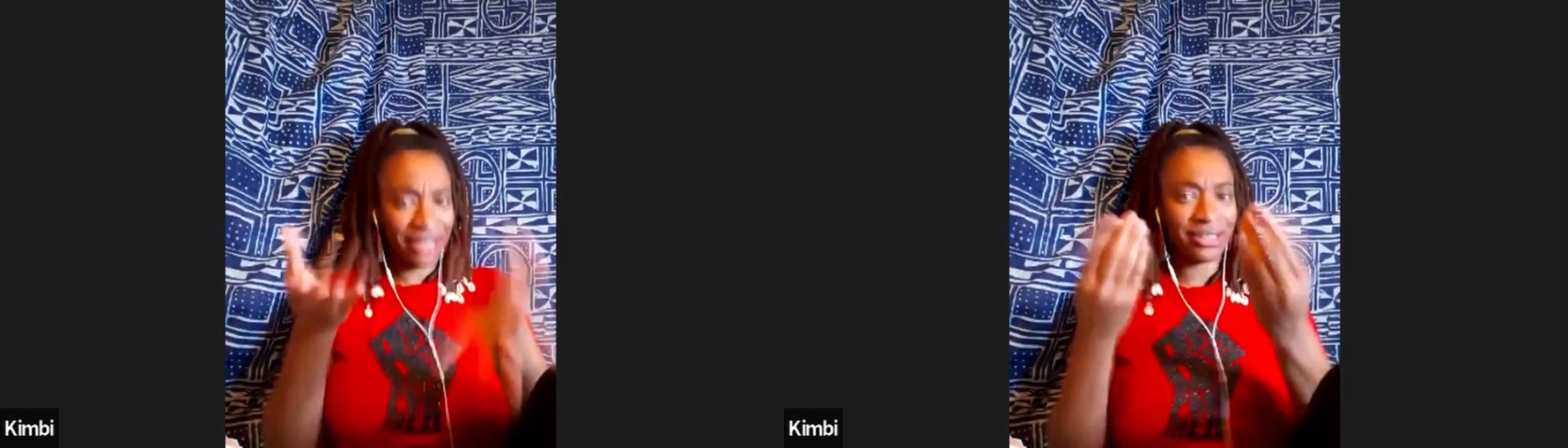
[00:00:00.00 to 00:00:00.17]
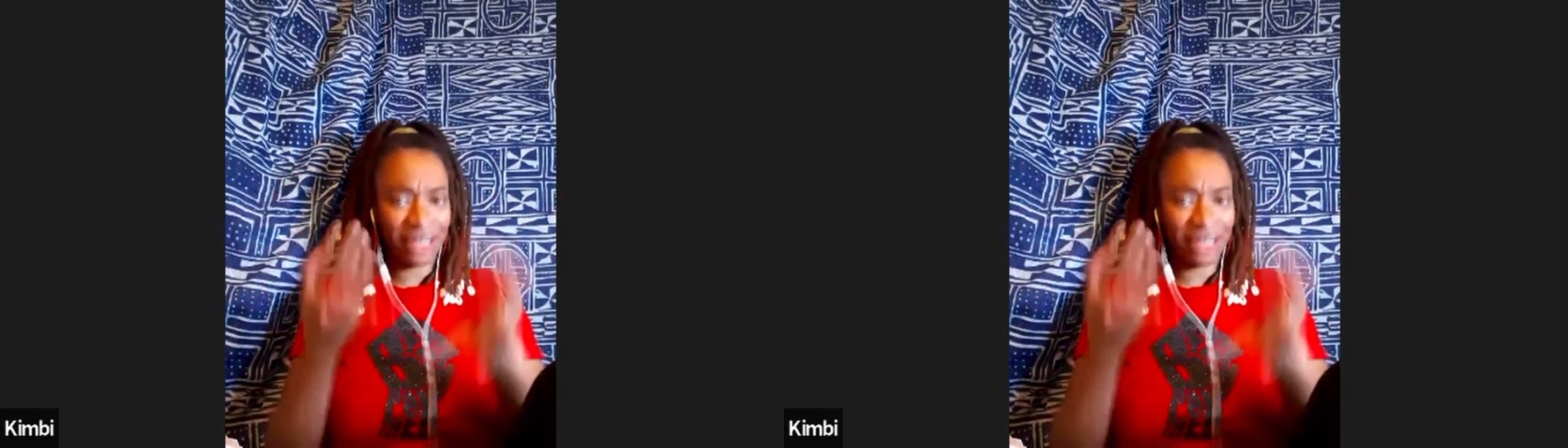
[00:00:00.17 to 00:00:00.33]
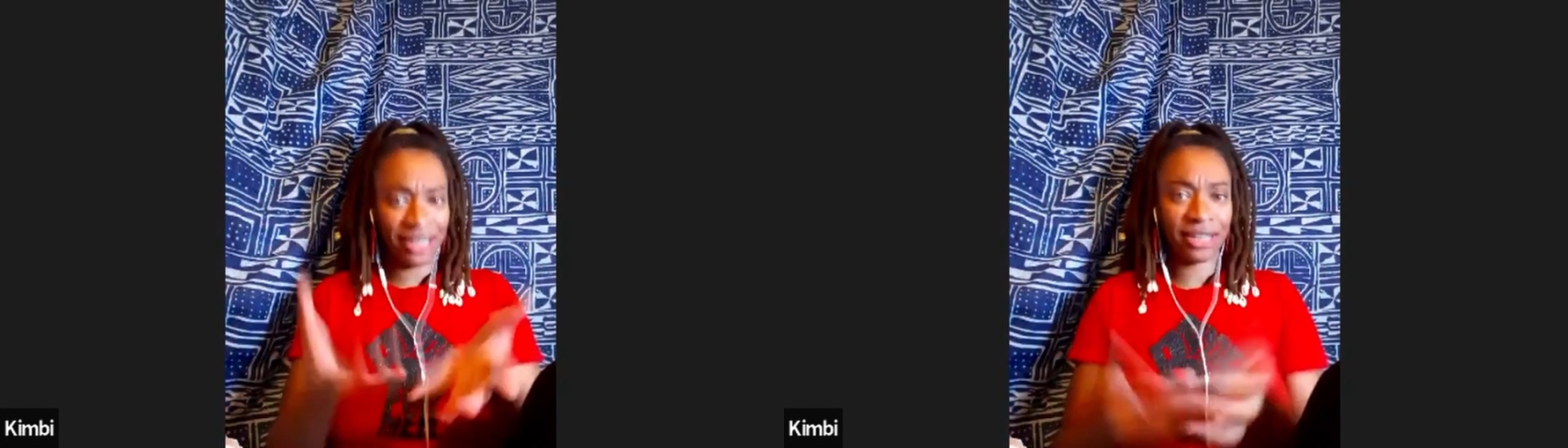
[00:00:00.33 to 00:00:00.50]

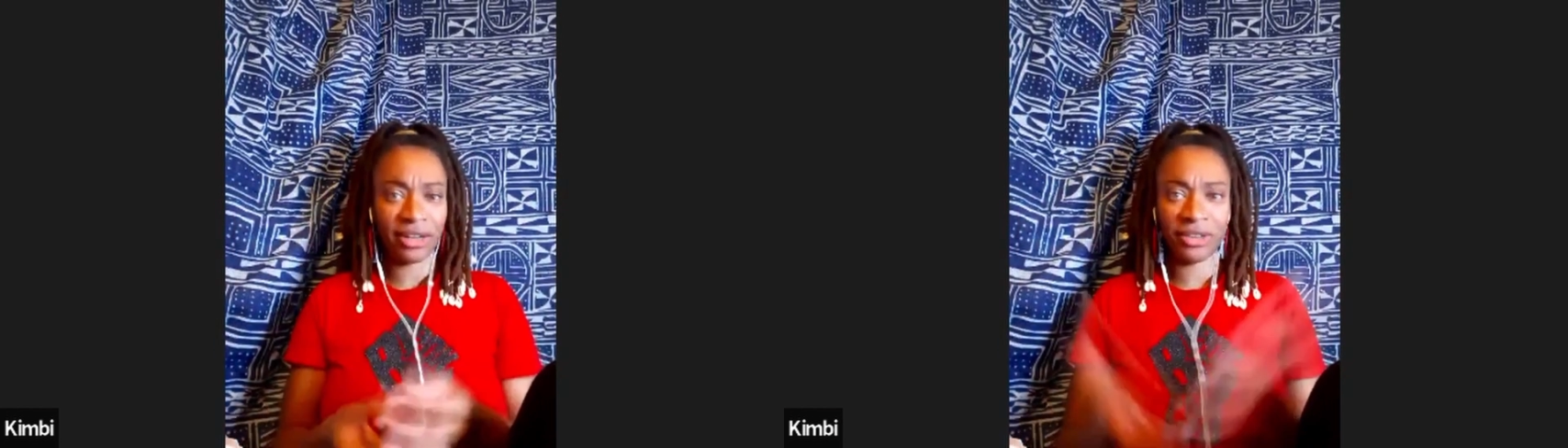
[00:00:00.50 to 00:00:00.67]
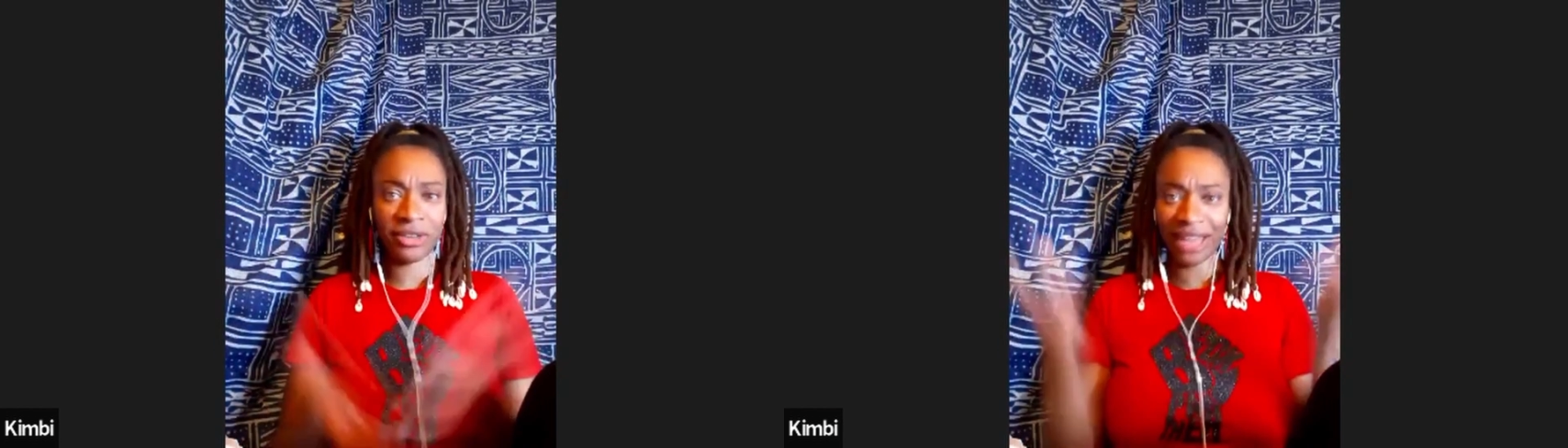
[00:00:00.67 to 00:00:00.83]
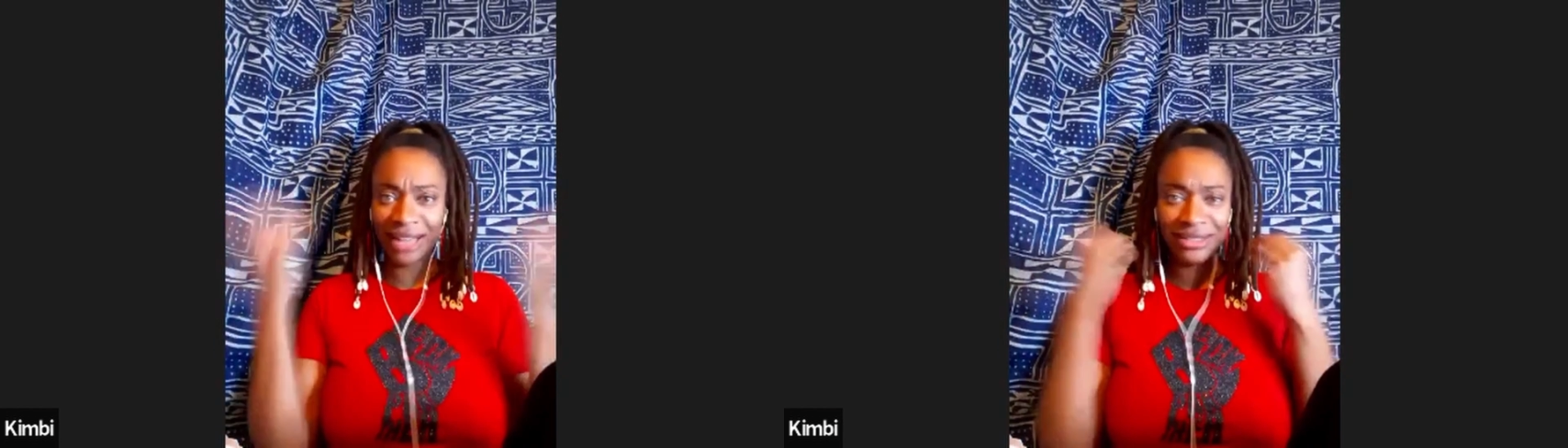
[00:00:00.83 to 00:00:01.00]

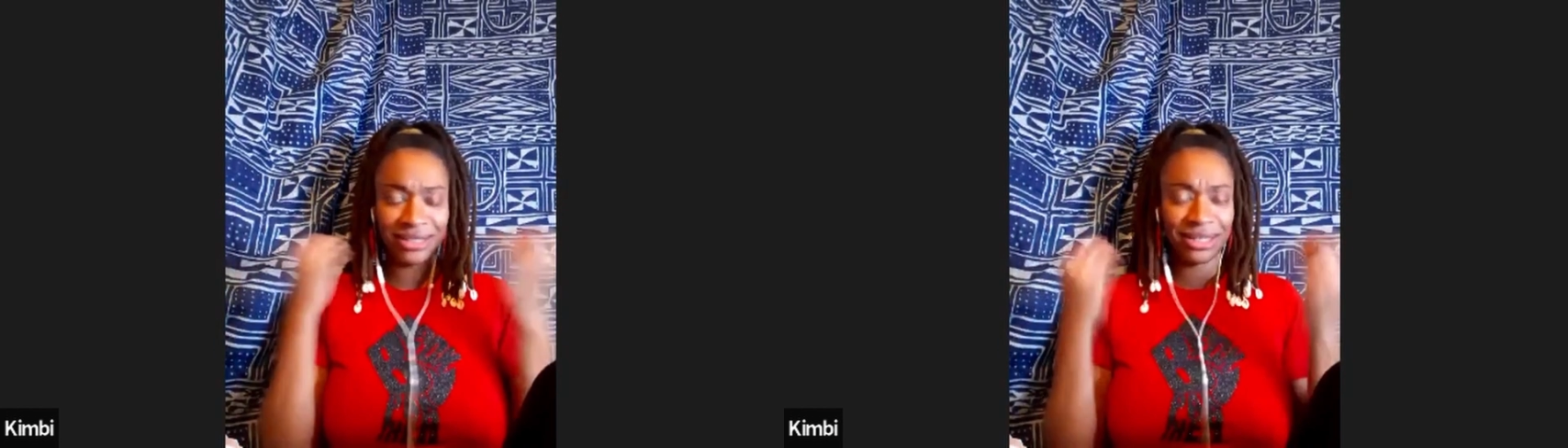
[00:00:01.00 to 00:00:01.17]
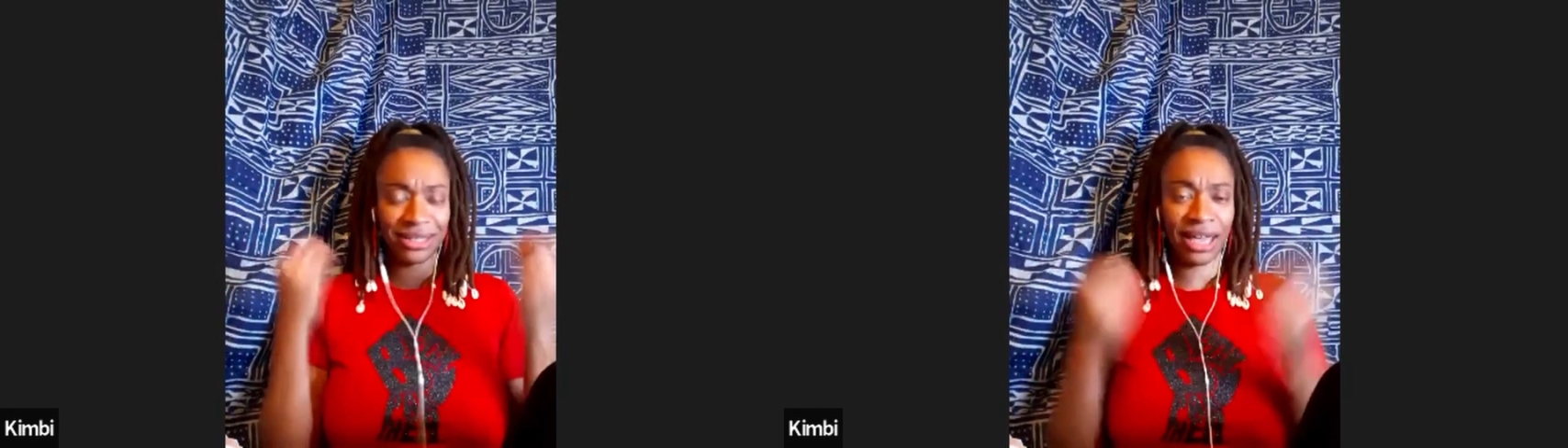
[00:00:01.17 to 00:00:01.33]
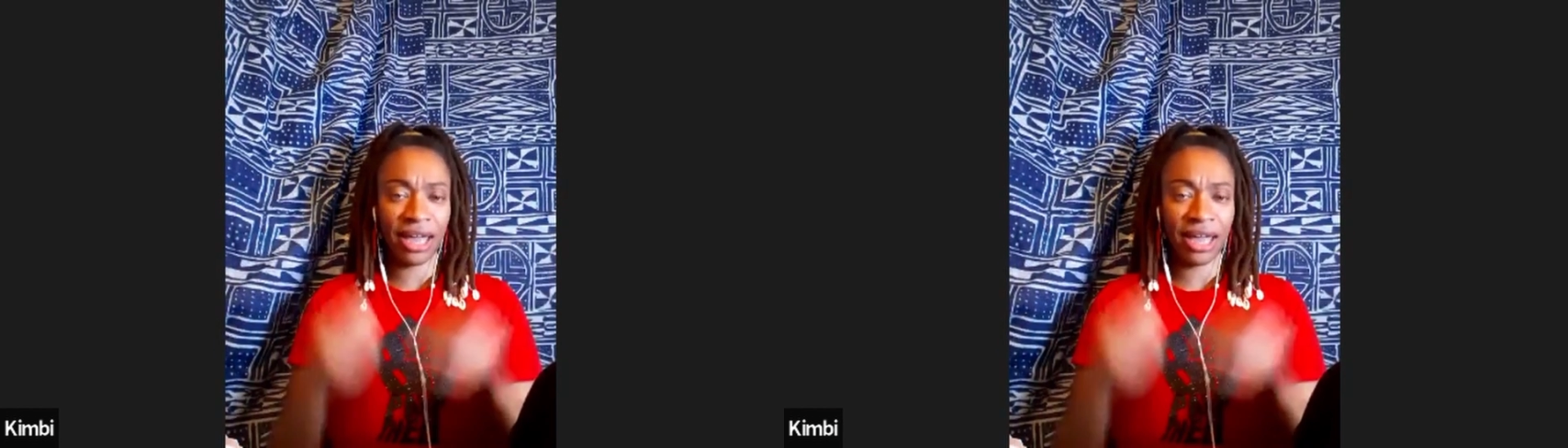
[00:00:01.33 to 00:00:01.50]
that just
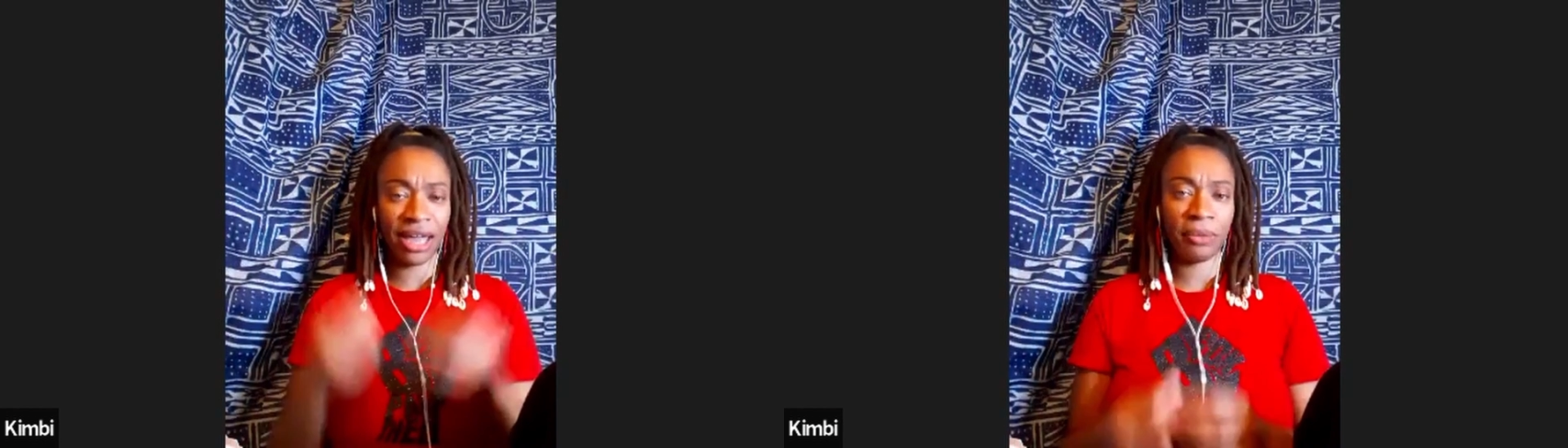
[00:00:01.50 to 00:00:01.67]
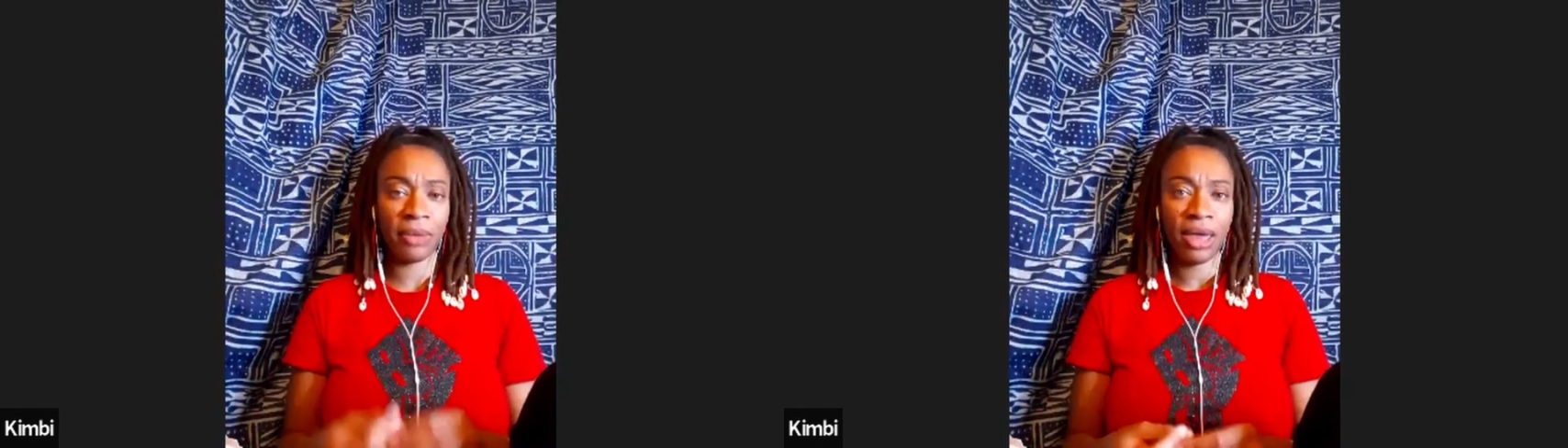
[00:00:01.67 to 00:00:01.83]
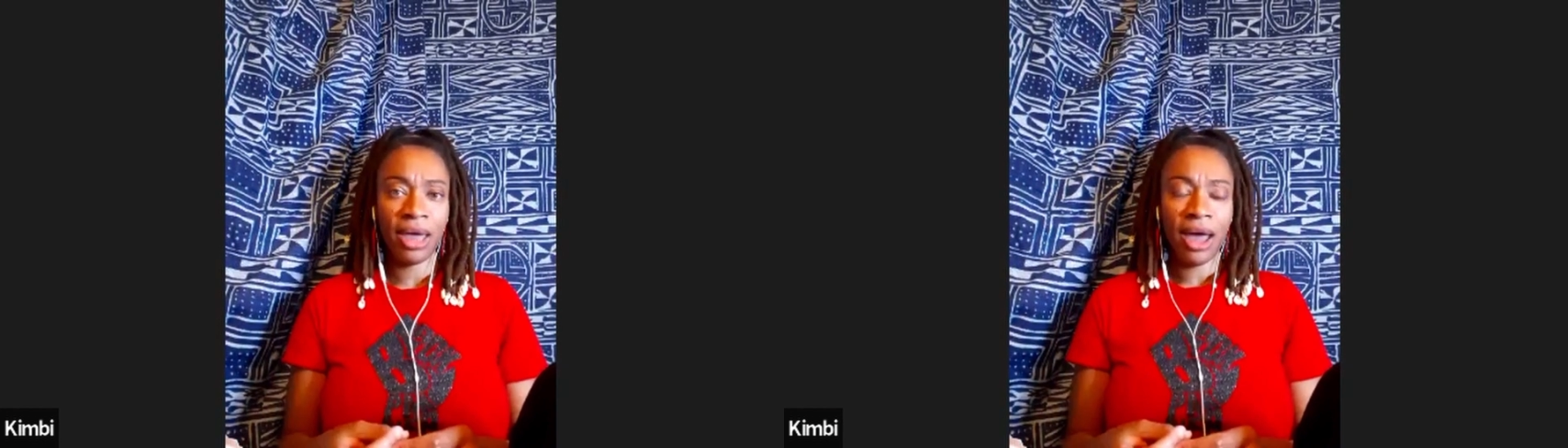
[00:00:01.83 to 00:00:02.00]
came.